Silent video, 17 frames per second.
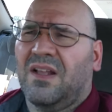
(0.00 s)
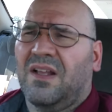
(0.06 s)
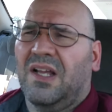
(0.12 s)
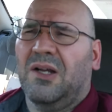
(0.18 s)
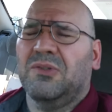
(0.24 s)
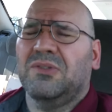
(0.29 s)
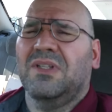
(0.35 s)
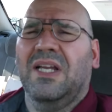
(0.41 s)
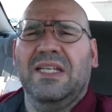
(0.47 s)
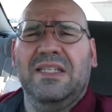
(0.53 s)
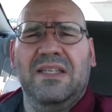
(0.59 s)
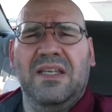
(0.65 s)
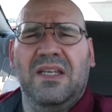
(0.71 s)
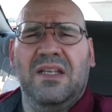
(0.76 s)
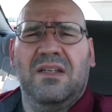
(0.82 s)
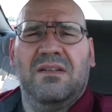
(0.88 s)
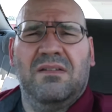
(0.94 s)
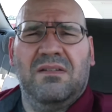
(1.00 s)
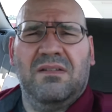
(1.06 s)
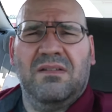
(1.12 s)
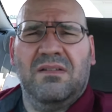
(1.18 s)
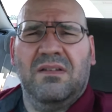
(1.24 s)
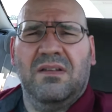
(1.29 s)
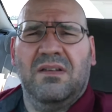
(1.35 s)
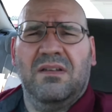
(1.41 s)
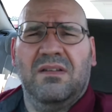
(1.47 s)
I was 19.
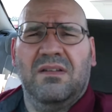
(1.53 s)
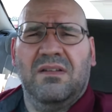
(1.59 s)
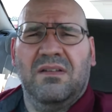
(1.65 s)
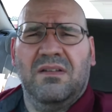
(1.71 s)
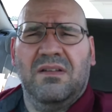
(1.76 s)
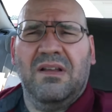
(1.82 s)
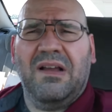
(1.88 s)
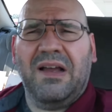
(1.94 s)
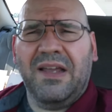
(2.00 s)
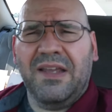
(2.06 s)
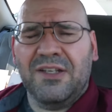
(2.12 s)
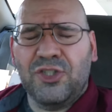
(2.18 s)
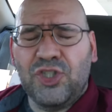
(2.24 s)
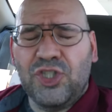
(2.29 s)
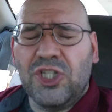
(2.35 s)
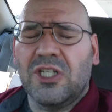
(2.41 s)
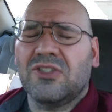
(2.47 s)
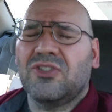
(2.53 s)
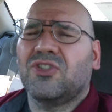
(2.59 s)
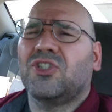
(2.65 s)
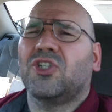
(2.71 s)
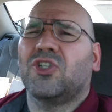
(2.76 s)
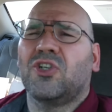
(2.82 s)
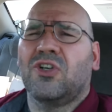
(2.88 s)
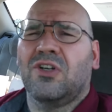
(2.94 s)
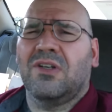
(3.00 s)
I had just
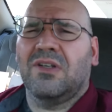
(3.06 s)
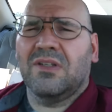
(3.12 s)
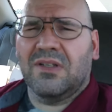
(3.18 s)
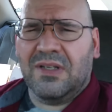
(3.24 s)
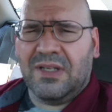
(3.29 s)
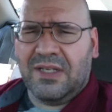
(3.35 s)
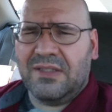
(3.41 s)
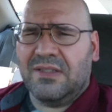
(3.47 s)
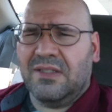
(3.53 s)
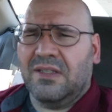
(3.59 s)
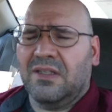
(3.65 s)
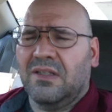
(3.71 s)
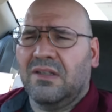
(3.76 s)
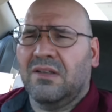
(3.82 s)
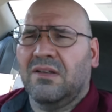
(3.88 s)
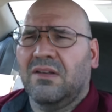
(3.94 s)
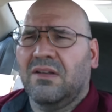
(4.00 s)
turned 19.